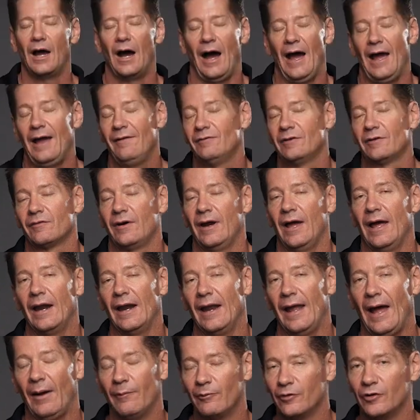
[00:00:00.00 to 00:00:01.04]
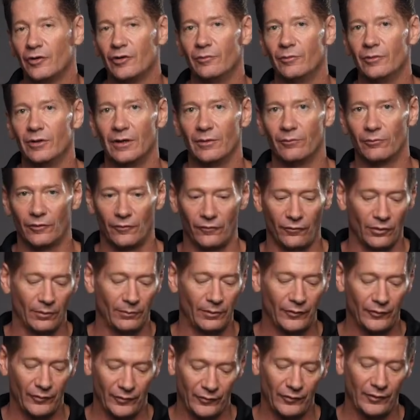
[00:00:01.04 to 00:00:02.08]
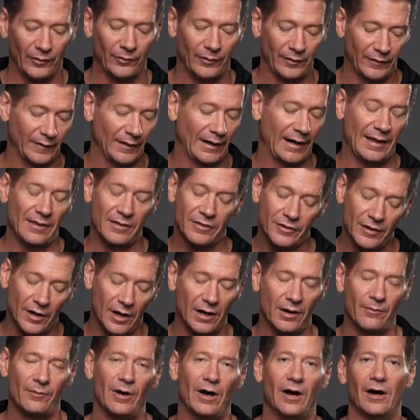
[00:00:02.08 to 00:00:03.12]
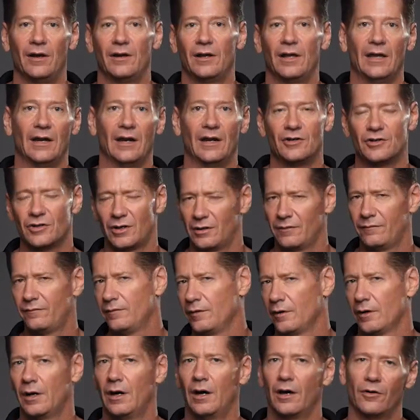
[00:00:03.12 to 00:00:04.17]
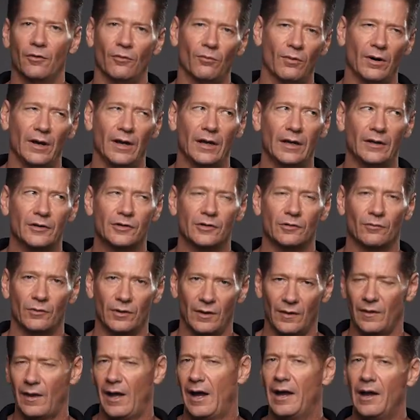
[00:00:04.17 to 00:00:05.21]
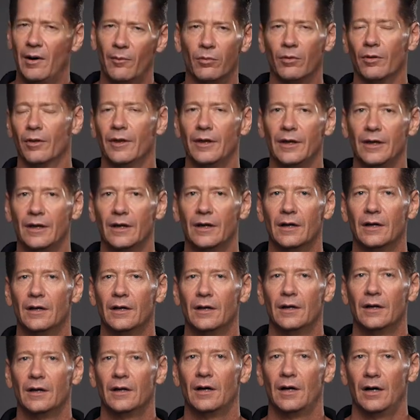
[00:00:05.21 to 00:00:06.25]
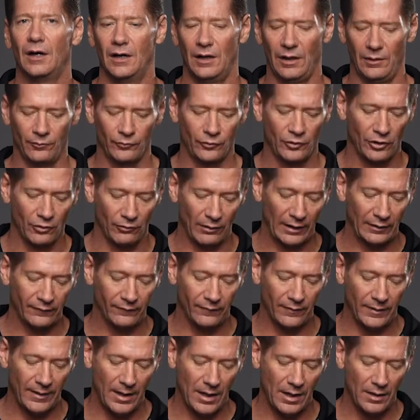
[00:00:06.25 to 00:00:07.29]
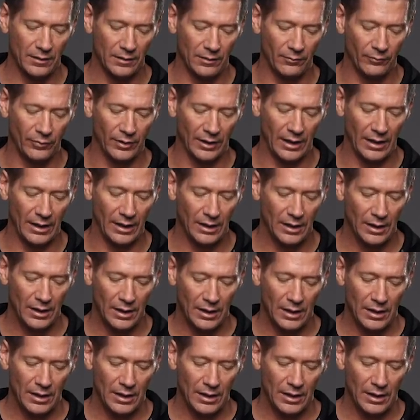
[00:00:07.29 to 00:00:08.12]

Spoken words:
I've never had it happen to me in performance. It's something that I thought about, and I tried to figure out a way to reliably correct for that, but